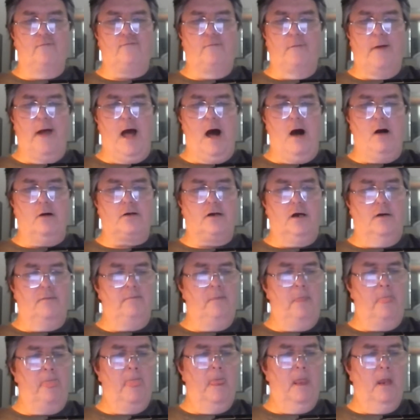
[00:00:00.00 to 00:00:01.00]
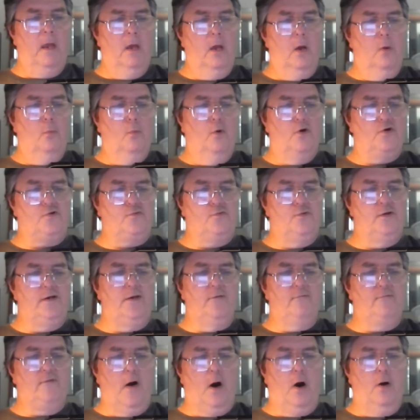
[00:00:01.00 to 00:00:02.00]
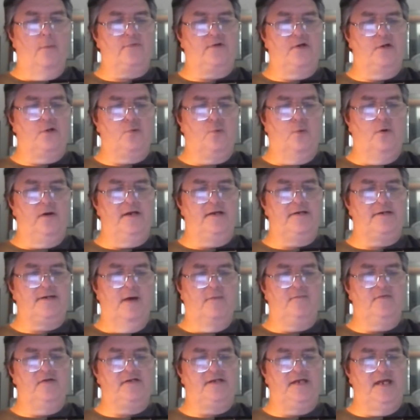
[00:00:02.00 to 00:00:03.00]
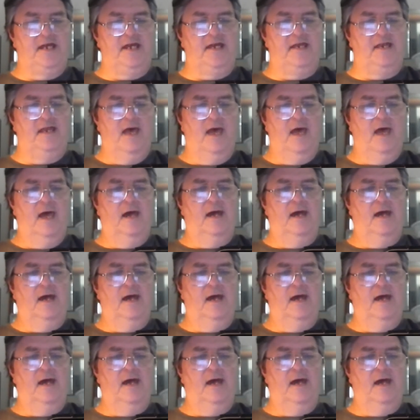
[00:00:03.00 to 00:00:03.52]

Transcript: from Halcyon, was redeveloped in twenty seventeen